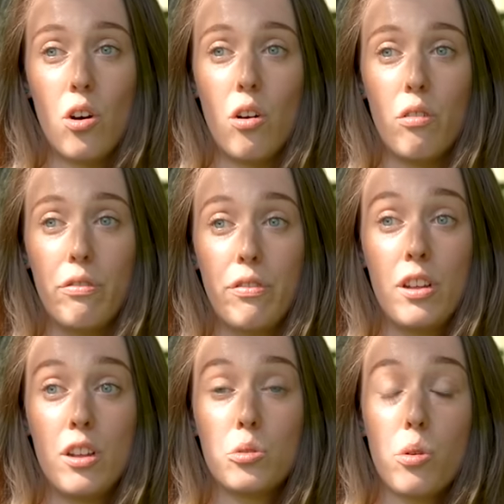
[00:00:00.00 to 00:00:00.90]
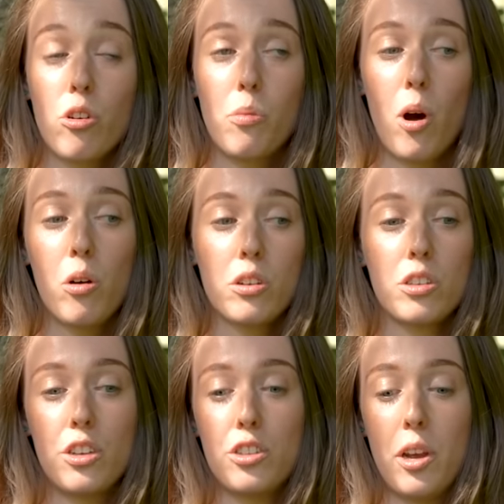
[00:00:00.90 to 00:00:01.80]
of squirrel
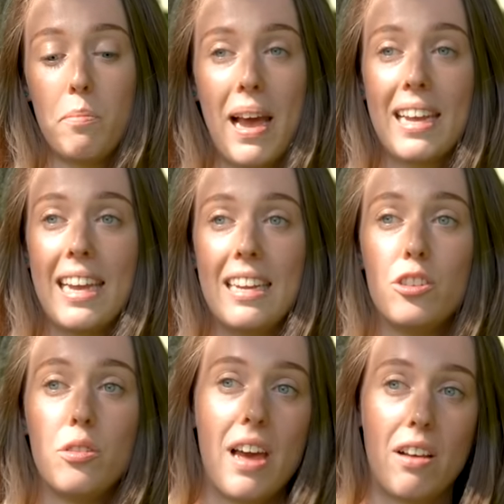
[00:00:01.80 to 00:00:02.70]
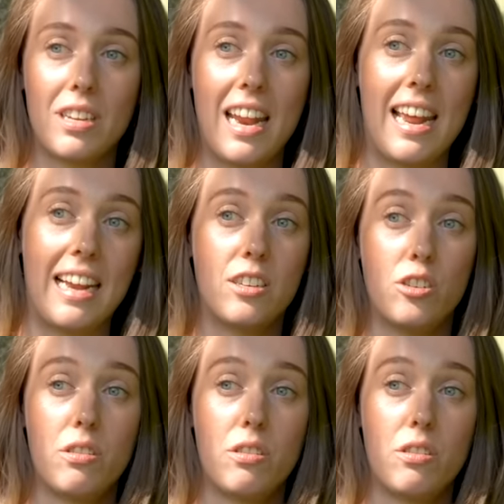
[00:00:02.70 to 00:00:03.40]
pox. So back in 2008 and